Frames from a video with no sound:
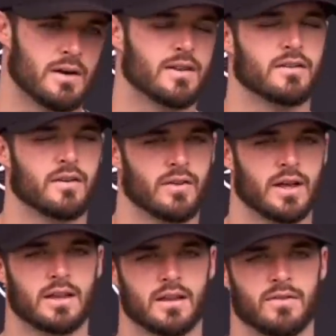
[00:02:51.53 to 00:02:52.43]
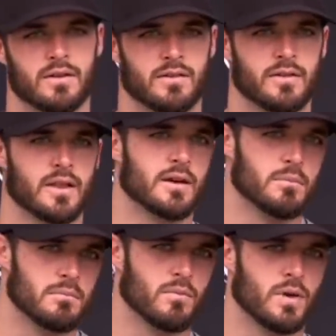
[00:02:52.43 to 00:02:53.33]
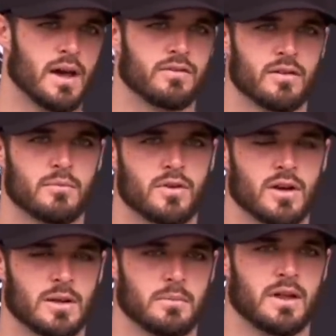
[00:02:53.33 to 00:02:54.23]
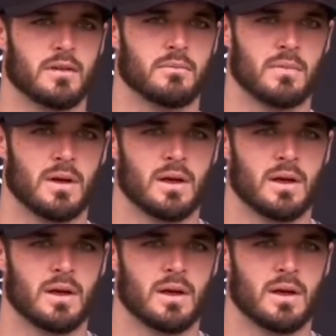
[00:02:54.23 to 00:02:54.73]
offensively and defensively that we have something cooking that